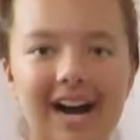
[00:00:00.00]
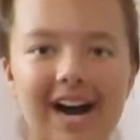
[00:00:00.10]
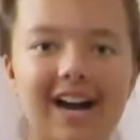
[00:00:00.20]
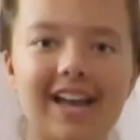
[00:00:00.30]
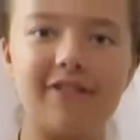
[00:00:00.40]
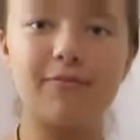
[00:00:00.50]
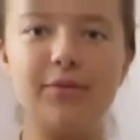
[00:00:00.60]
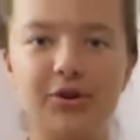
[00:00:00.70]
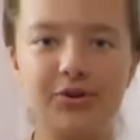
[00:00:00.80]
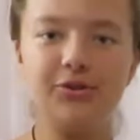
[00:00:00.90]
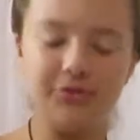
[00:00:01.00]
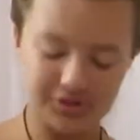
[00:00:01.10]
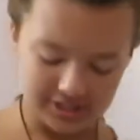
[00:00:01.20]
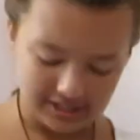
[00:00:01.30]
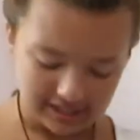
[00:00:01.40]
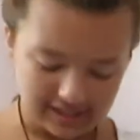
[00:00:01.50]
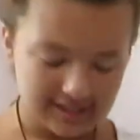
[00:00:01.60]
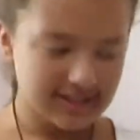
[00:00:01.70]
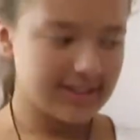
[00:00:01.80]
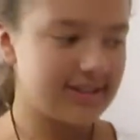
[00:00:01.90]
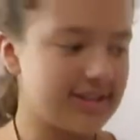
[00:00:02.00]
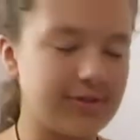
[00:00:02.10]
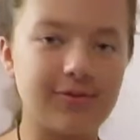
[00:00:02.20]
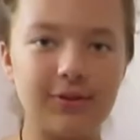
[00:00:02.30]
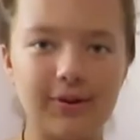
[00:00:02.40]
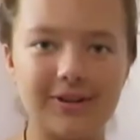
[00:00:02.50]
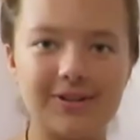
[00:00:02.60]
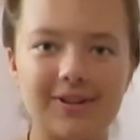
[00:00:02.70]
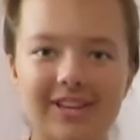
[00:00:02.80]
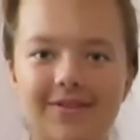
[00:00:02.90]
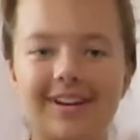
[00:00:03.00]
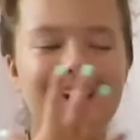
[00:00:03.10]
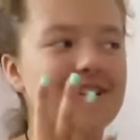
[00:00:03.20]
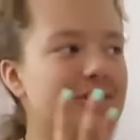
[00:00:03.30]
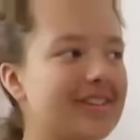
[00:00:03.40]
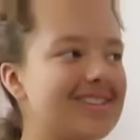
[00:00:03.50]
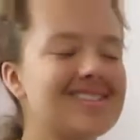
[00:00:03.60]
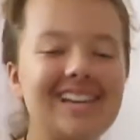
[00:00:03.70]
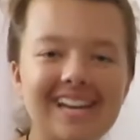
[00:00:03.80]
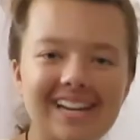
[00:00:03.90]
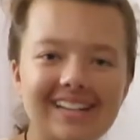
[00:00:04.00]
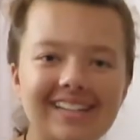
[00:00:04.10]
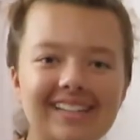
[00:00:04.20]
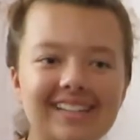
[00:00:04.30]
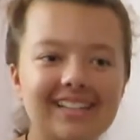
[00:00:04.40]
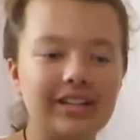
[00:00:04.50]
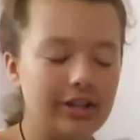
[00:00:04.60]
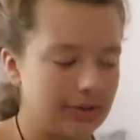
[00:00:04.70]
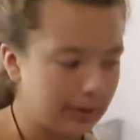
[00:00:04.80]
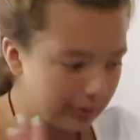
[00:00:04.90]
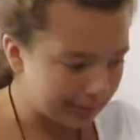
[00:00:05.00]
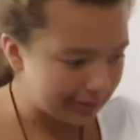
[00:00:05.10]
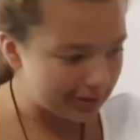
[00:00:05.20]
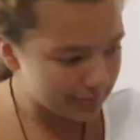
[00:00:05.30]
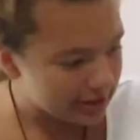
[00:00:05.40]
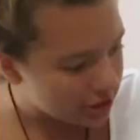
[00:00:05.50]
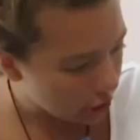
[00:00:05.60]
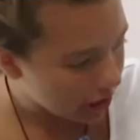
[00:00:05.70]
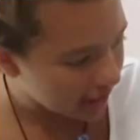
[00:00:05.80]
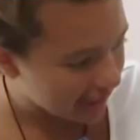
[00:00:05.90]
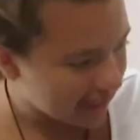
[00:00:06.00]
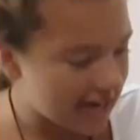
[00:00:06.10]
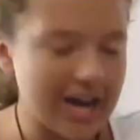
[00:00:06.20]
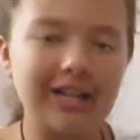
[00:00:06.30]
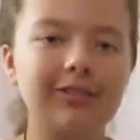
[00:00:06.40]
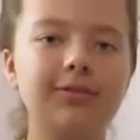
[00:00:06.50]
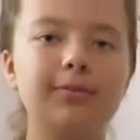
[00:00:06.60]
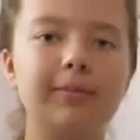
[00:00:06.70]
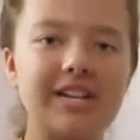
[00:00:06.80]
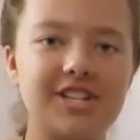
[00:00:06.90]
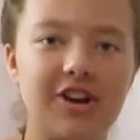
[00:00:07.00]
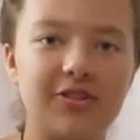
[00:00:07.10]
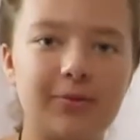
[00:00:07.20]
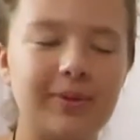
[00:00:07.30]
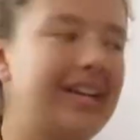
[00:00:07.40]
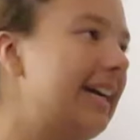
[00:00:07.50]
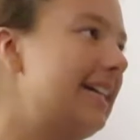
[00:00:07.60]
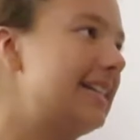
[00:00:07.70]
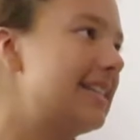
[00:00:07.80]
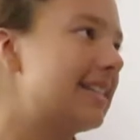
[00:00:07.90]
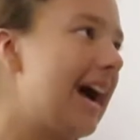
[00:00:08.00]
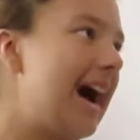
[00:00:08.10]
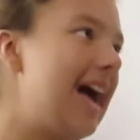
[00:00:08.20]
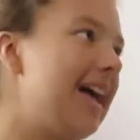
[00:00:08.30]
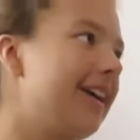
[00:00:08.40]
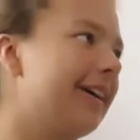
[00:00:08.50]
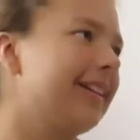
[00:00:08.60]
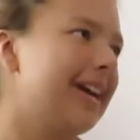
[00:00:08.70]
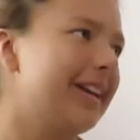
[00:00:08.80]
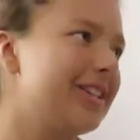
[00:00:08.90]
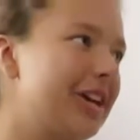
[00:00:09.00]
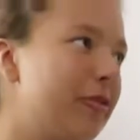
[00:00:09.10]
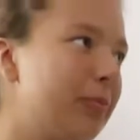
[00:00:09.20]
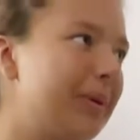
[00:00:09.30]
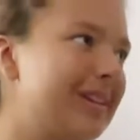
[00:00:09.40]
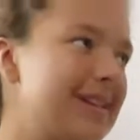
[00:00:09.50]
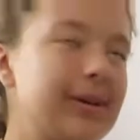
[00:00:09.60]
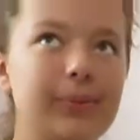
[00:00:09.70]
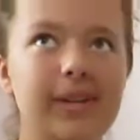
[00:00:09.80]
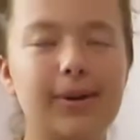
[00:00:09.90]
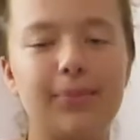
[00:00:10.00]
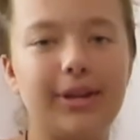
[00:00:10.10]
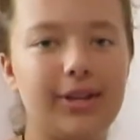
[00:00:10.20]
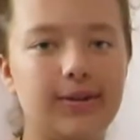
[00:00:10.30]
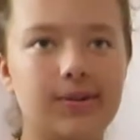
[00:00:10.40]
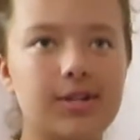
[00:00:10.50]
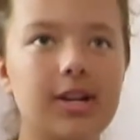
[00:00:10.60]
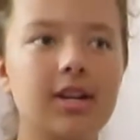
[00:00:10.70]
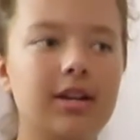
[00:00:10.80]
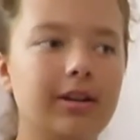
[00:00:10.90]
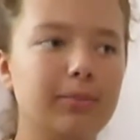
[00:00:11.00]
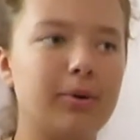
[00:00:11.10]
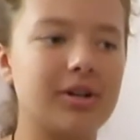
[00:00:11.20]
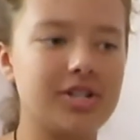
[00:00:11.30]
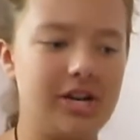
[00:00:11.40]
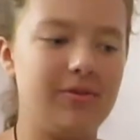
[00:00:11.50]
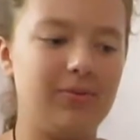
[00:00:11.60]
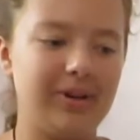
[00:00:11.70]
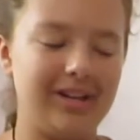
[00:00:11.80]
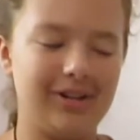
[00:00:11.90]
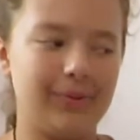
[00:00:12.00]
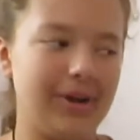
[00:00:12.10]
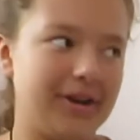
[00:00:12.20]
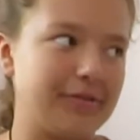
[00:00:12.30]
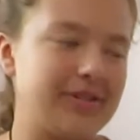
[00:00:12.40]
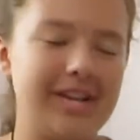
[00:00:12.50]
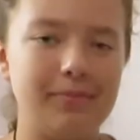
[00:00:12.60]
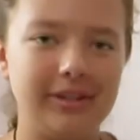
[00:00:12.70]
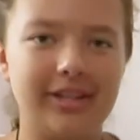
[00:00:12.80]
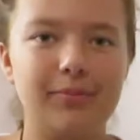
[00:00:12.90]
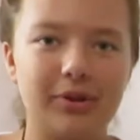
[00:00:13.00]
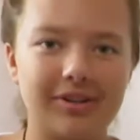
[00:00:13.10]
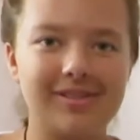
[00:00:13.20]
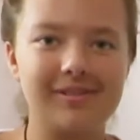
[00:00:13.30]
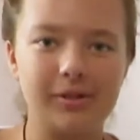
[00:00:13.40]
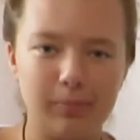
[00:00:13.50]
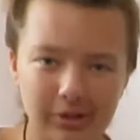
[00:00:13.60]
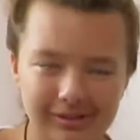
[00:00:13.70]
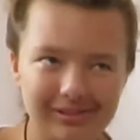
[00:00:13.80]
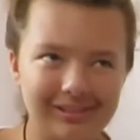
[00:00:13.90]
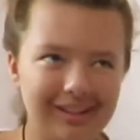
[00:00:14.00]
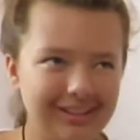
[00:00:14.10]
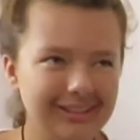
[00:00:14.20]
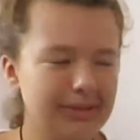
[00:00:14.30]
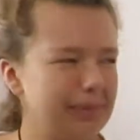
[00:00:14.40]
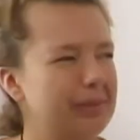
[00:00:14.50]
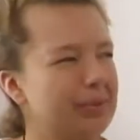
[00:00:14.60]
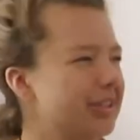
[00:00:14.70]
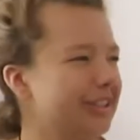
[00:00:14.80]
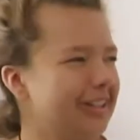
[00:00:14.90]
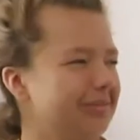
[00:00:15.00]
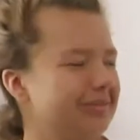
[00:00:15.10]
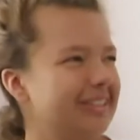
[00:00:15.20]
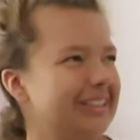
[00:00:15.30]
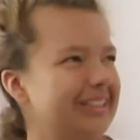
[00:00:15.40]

I have moved to the floor so that you can actually see the majority of my shelf, because I got a tiny shelf because I don't need a big huge bookshelf when I don't have 10 million books to put on the big bookshelf.